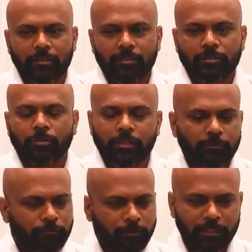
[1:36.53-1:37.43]
So
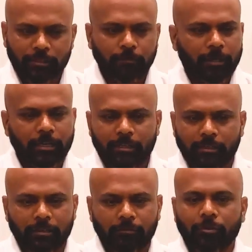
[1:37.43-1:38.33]
in first
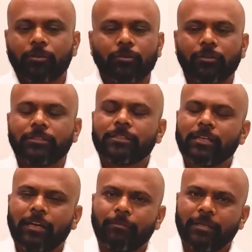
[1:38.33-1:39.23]
part, what causes
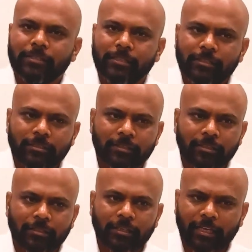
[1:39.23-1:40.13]
climate change?
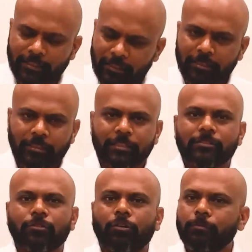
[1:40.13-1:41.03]
I think
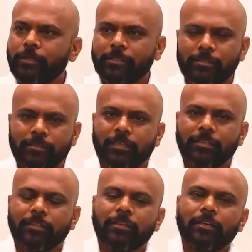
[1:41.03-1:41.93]
it's obvious
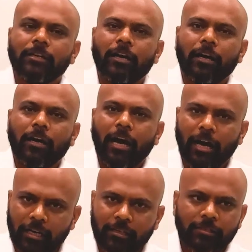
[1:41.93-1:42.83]
that
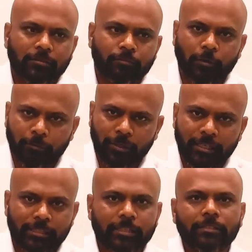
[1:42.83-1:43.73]
our
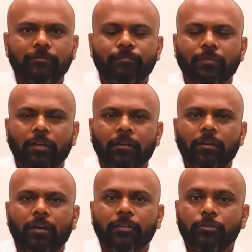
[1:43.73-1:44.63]
population,
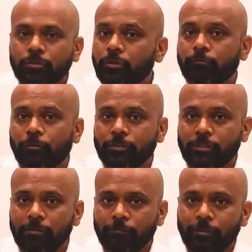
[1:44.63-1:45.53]
use of
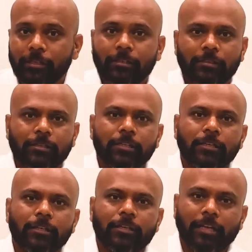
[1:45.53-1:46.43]
fossil fuel,
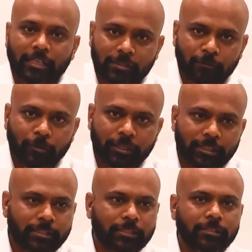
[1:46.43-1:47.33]

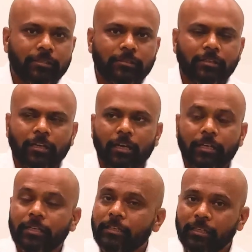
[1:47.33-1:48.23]
transportation,
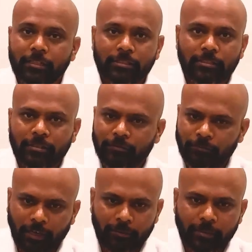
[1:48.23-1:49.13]
increase
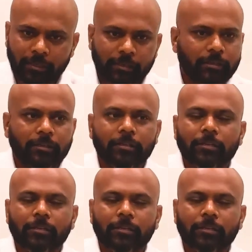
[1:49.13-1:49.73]
farming,